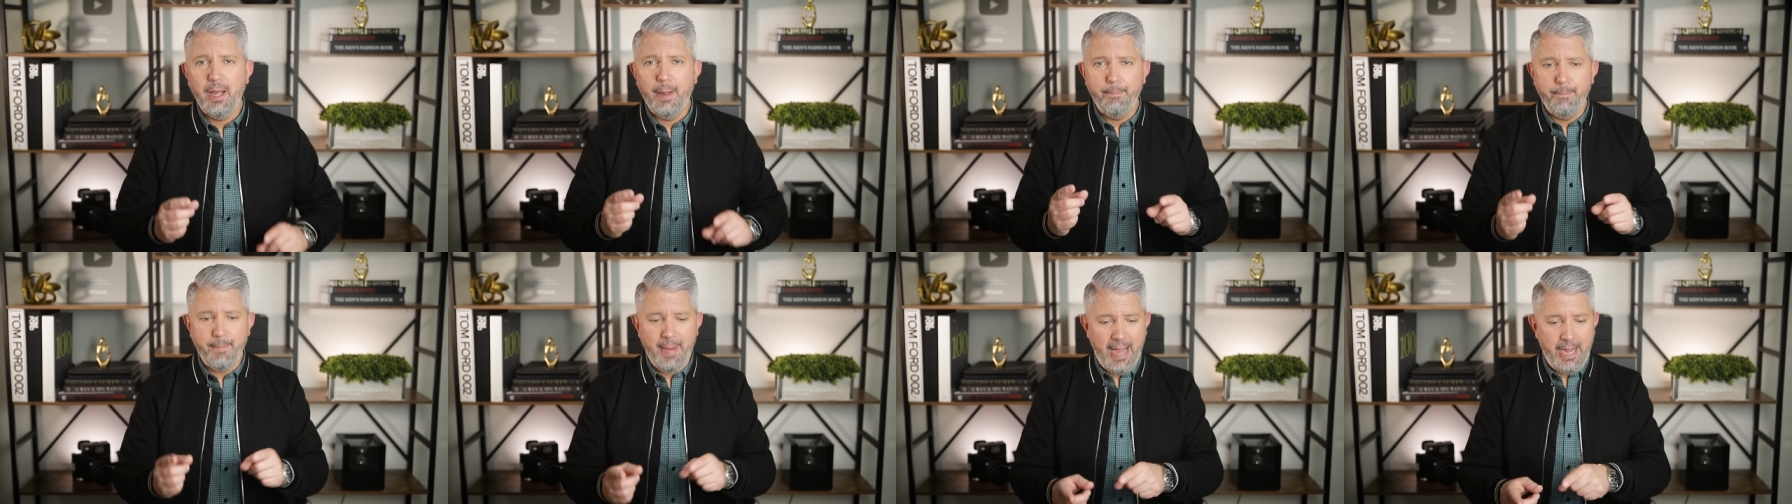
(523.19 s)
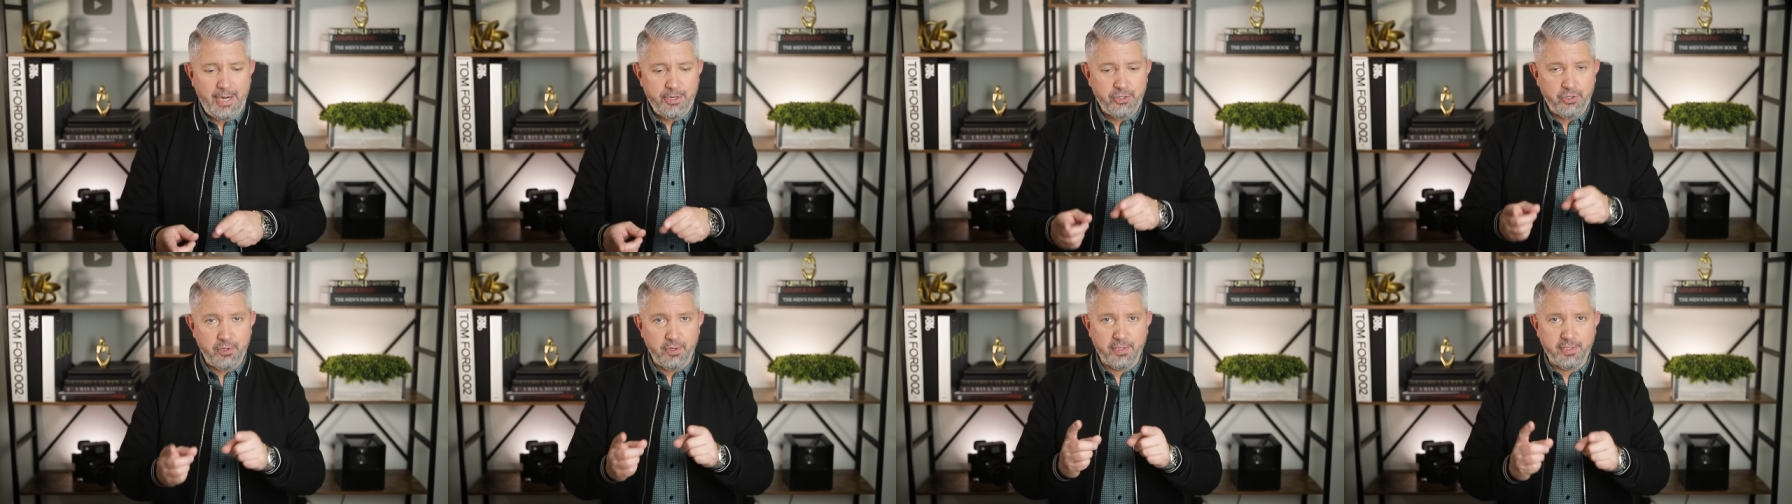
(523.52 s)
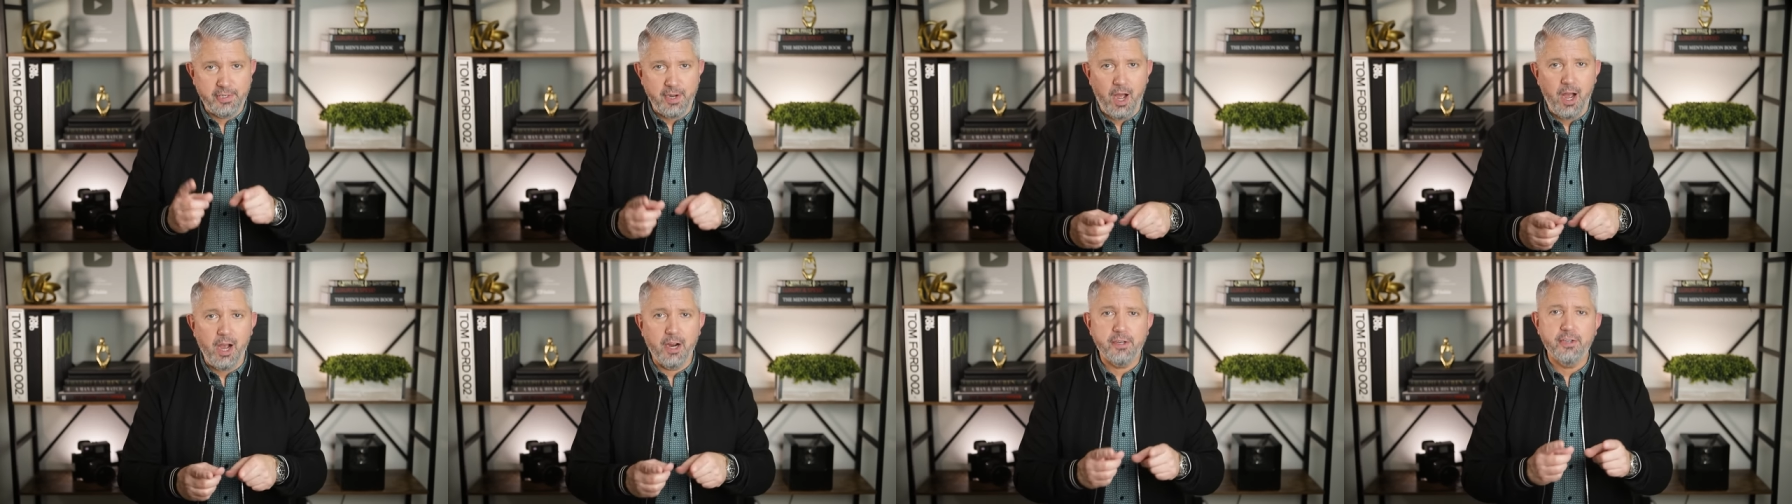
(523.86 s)
match your
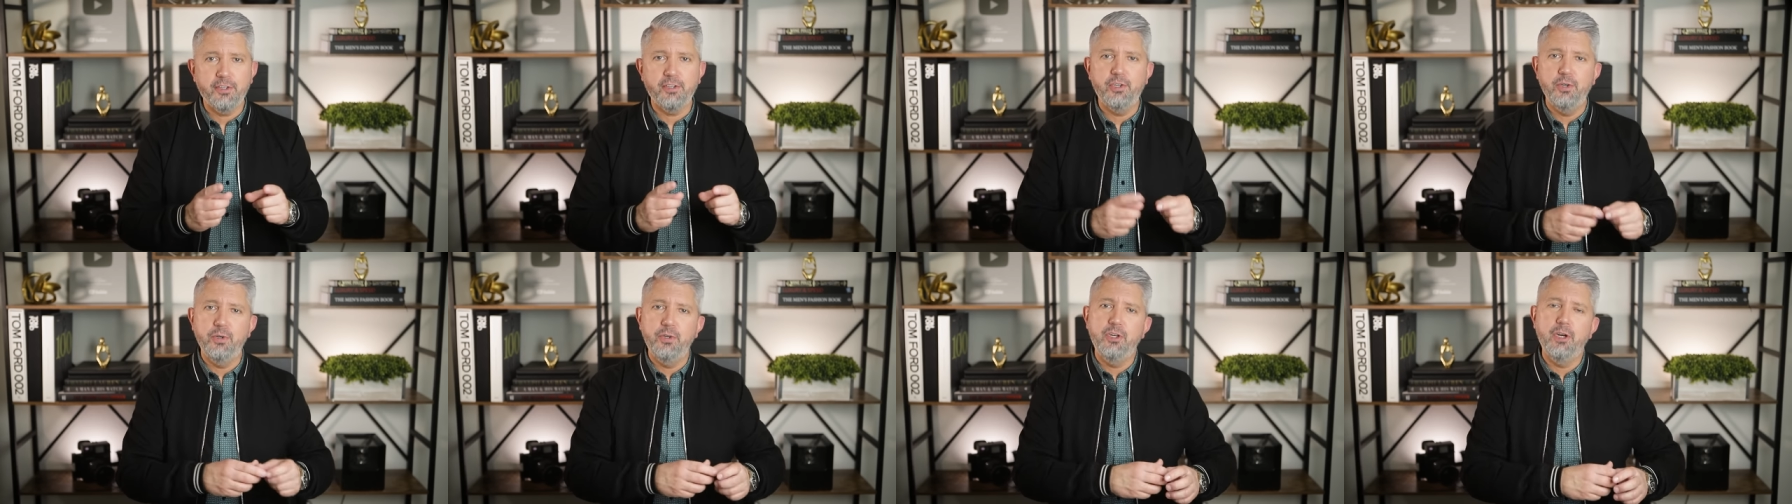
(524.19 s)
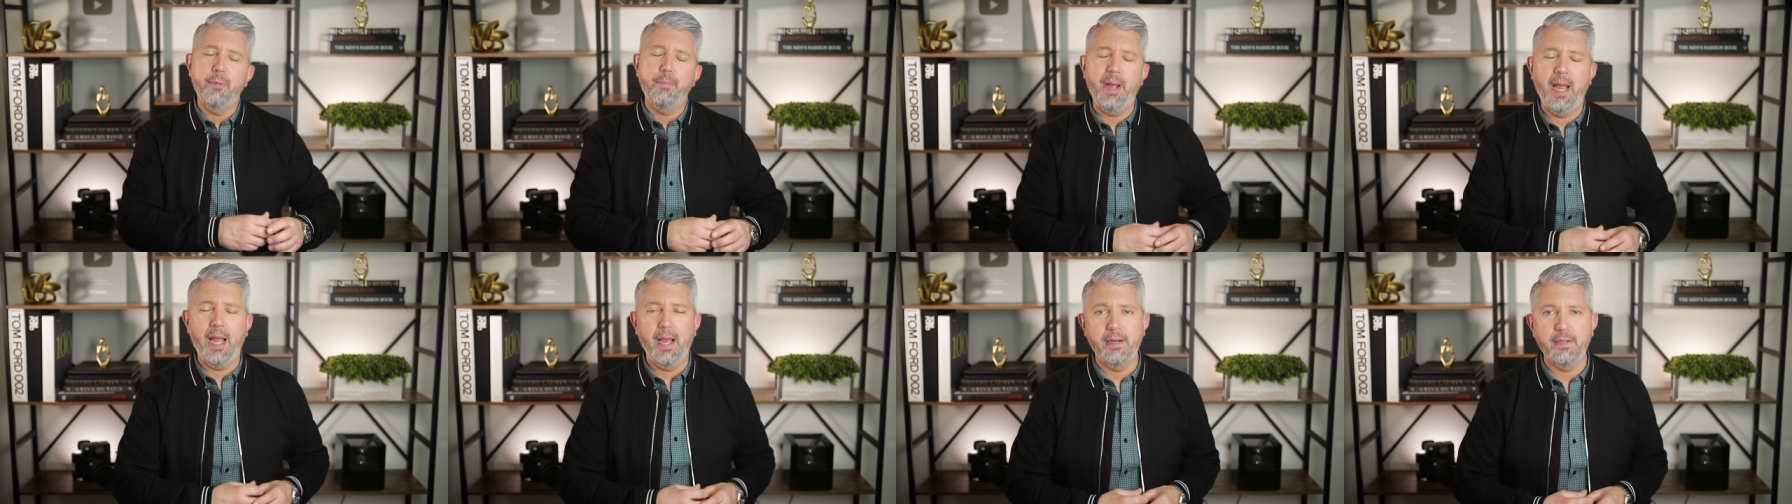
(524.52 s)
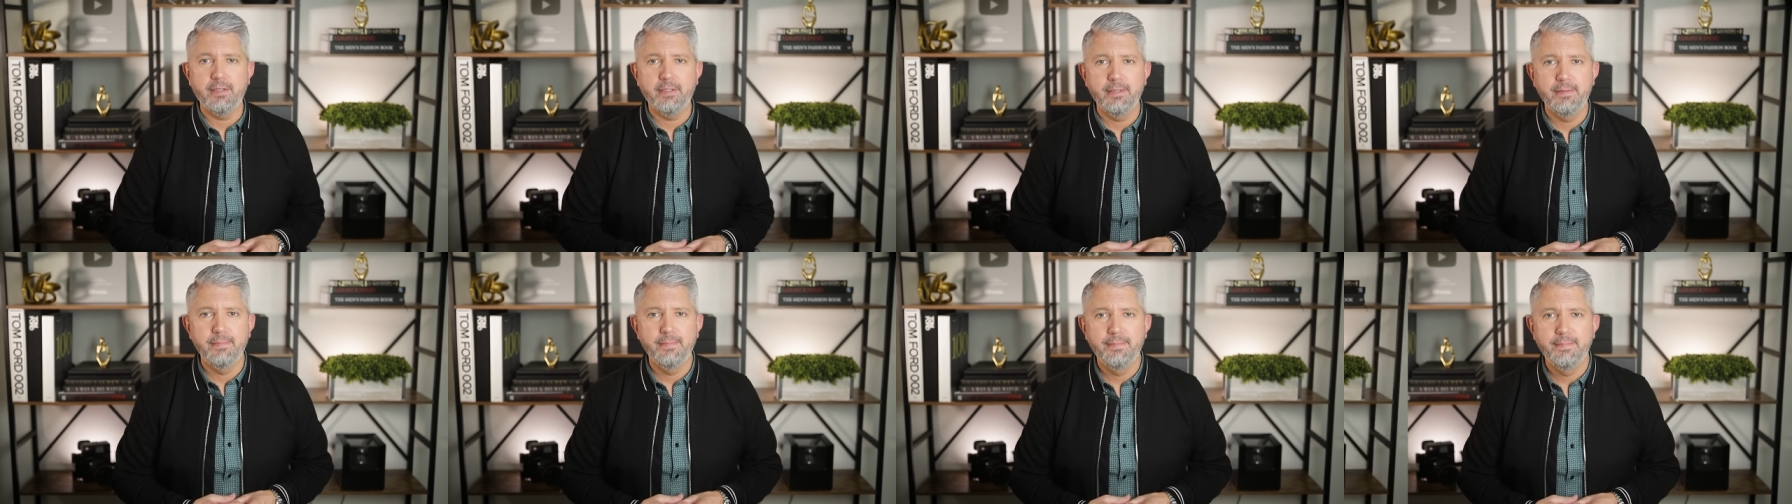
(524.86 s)
socks to your
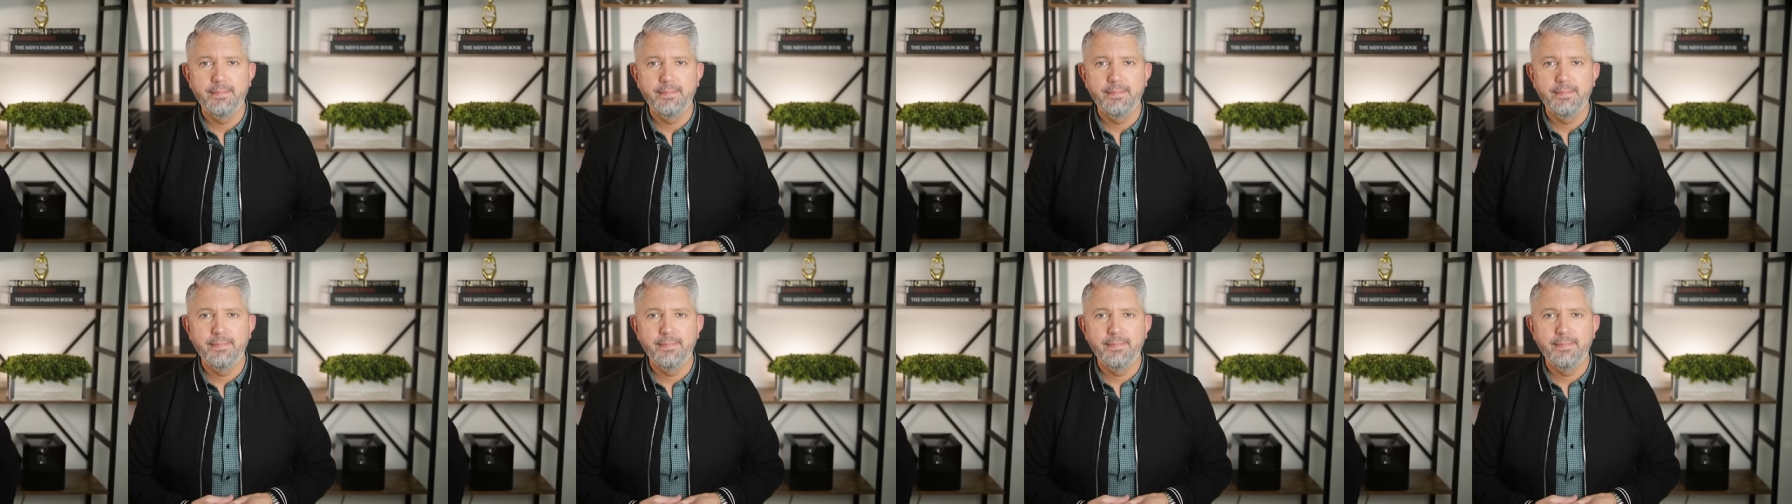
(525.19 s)
pants.